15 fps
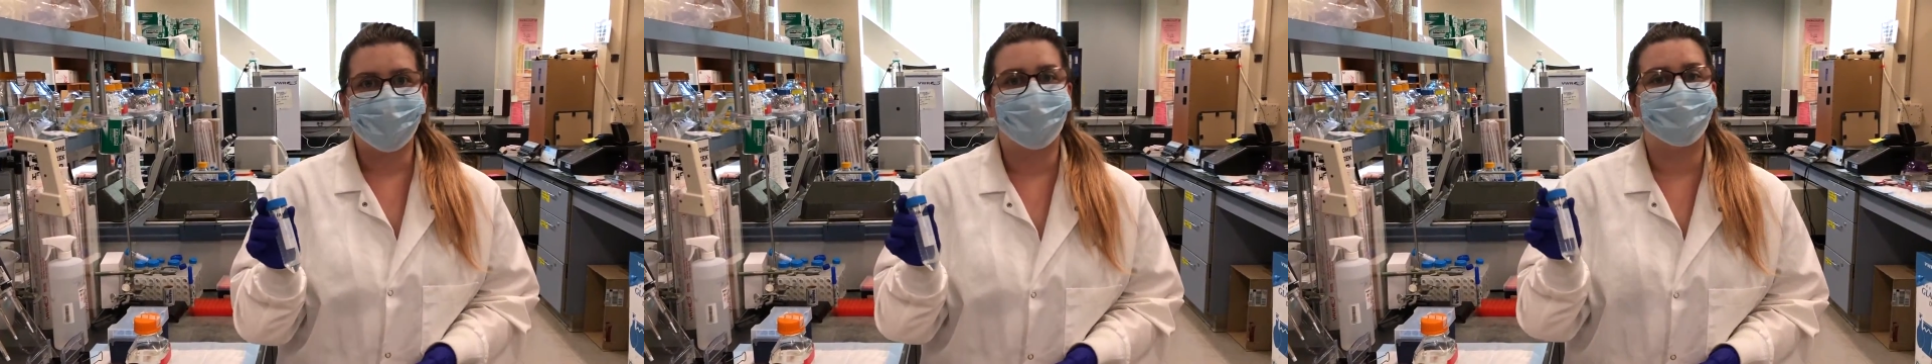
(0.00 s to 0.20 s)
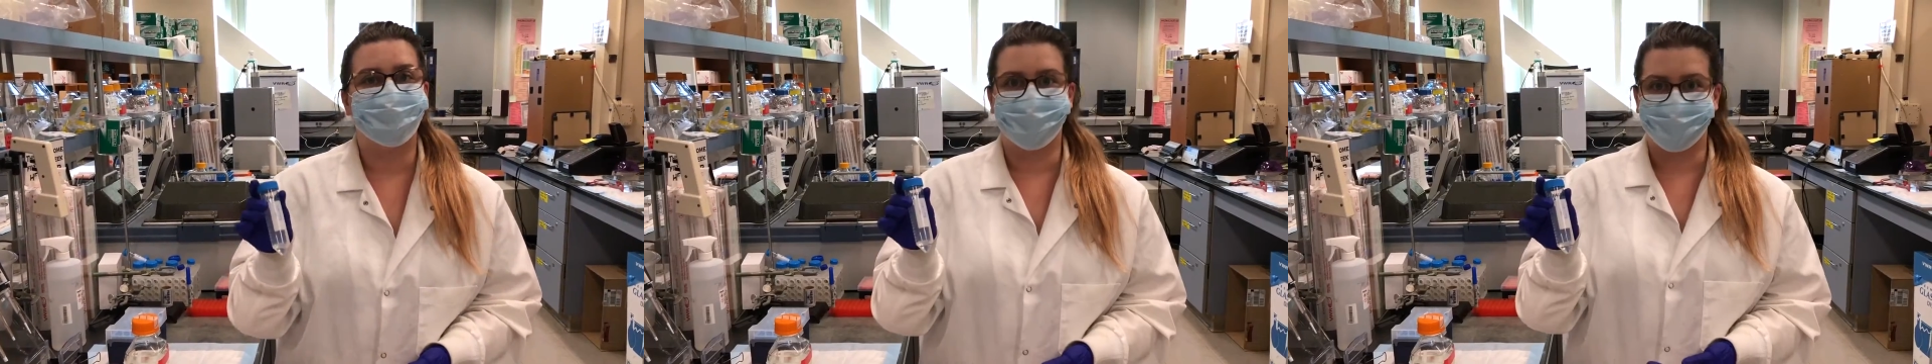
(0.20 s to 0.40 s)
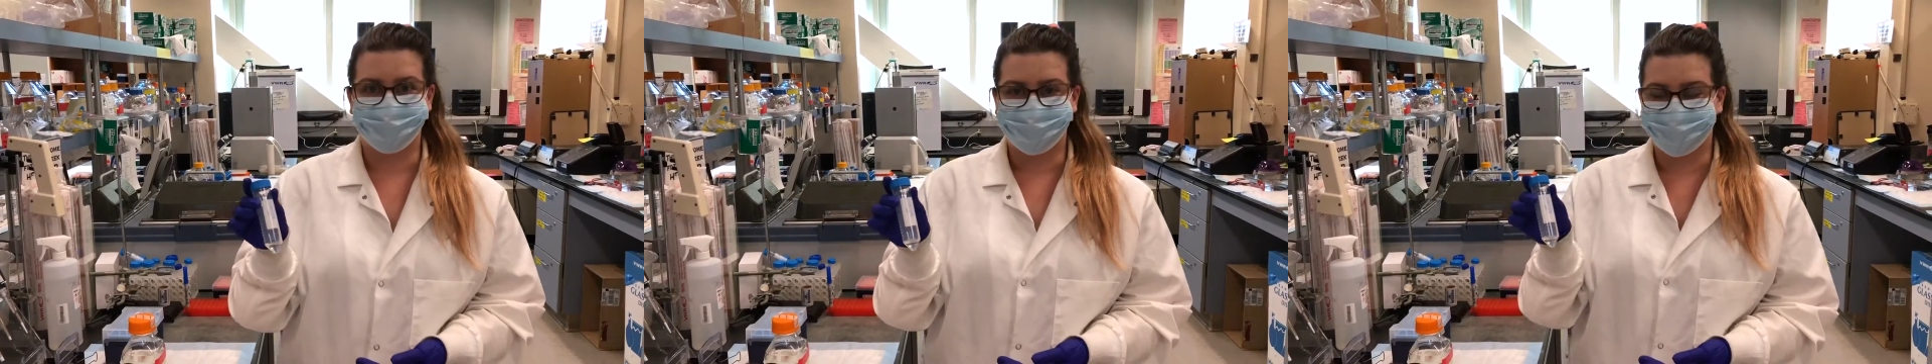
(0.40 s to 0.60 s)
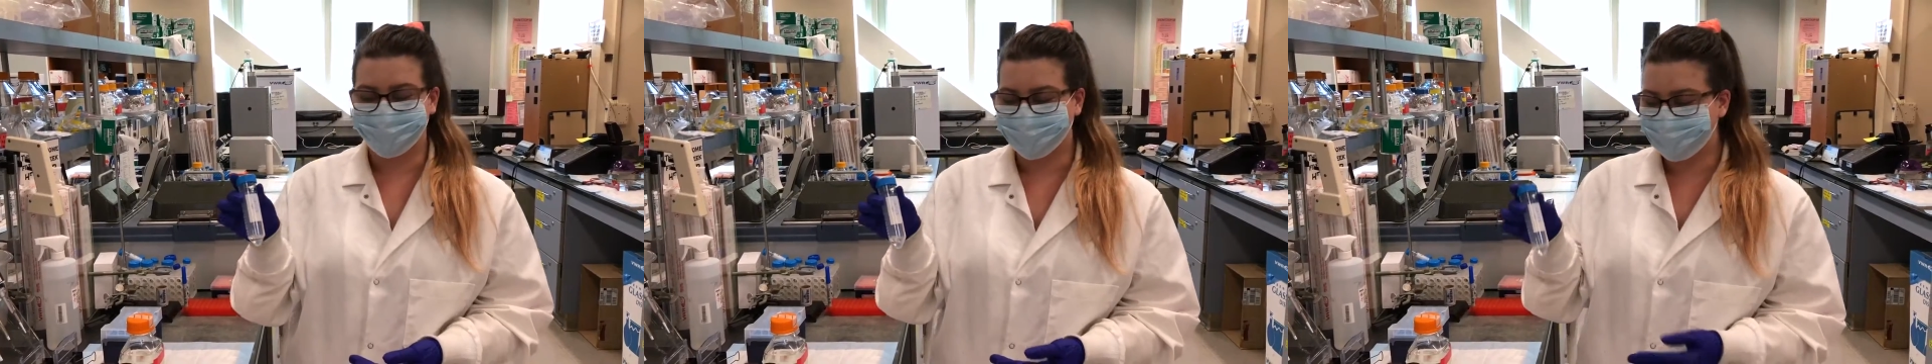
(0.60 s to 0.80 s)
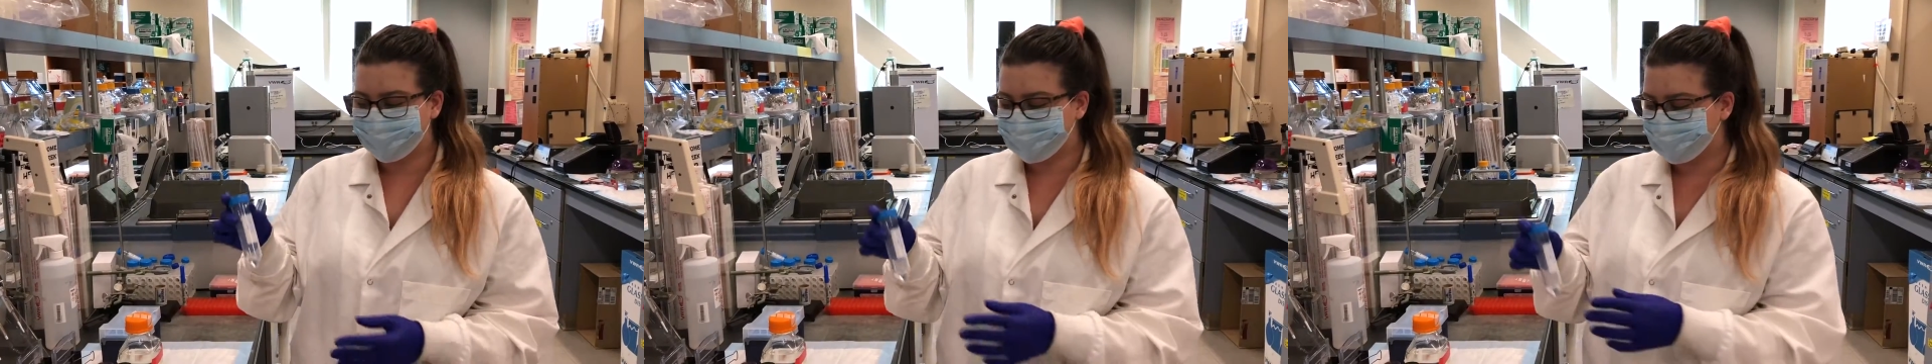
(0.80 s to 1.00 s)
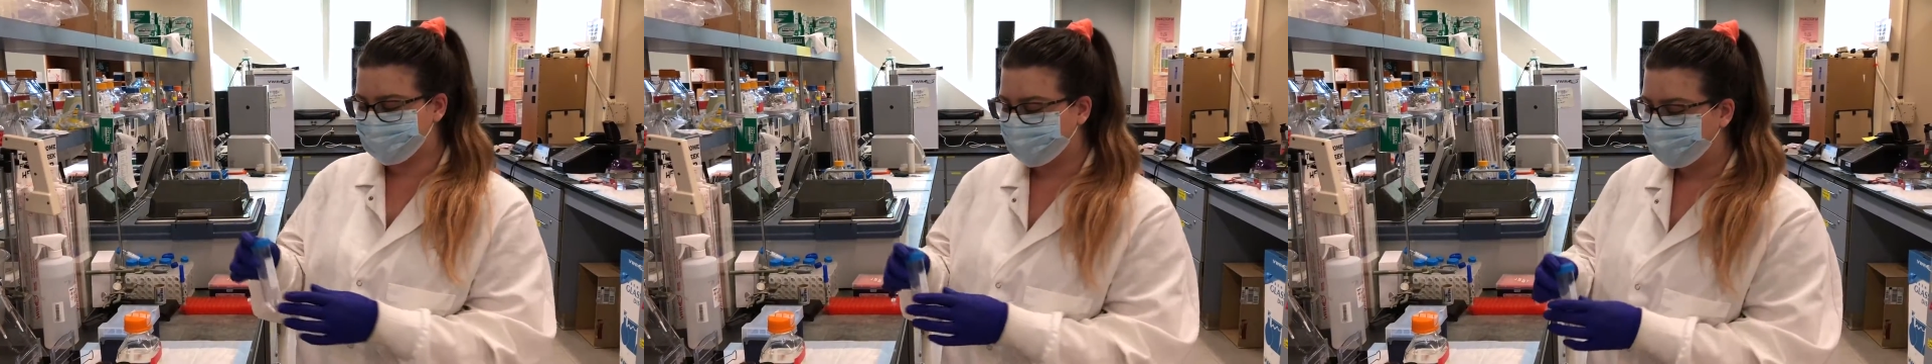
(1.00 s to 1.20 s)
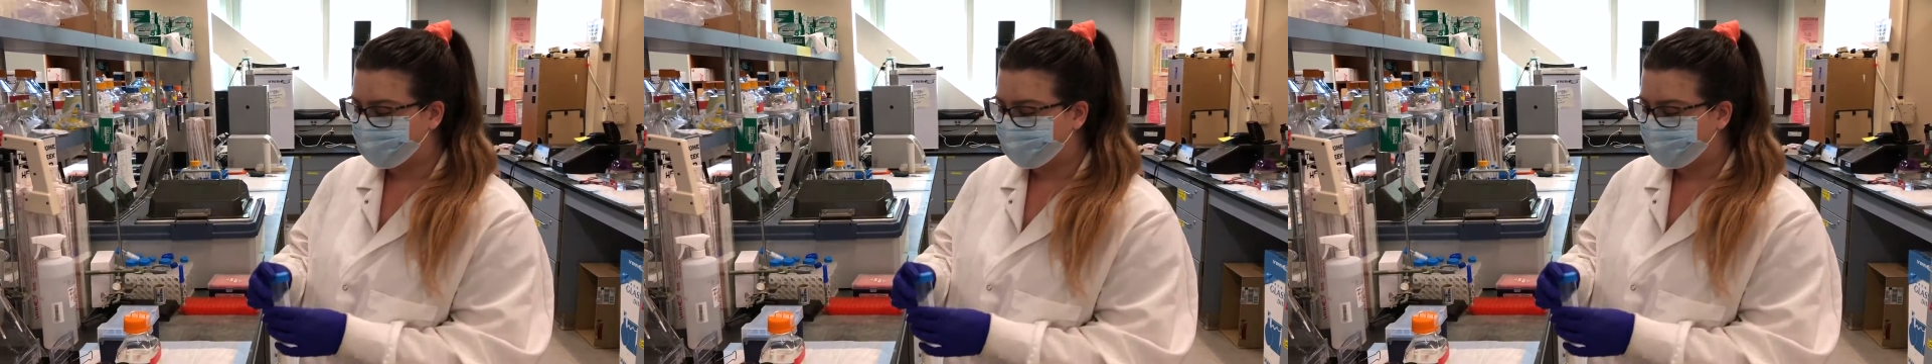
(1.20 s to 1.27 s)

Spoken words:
milliliters.